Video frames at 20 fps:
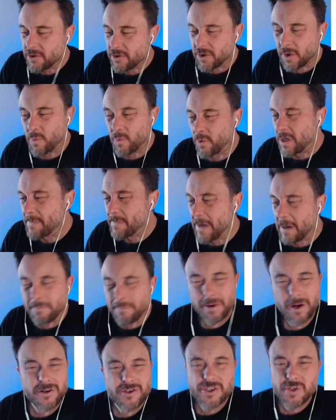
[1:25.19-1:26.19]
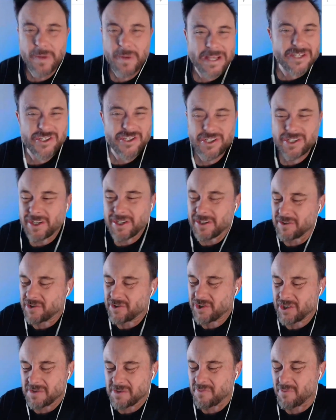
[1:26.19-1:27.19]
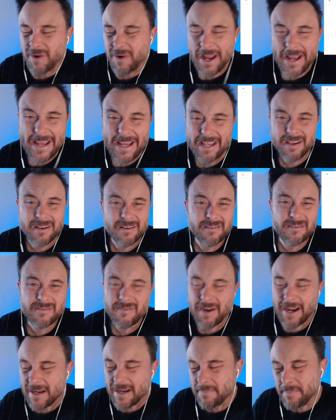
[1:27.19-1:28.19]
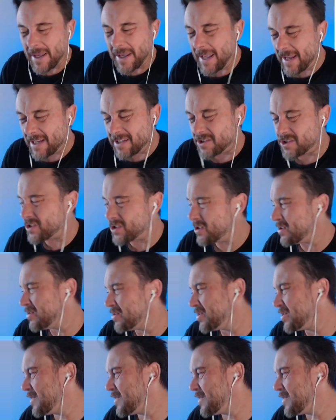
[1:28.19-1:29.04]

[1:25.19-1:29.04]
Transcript: Don't worry about punctuation. Just write a page.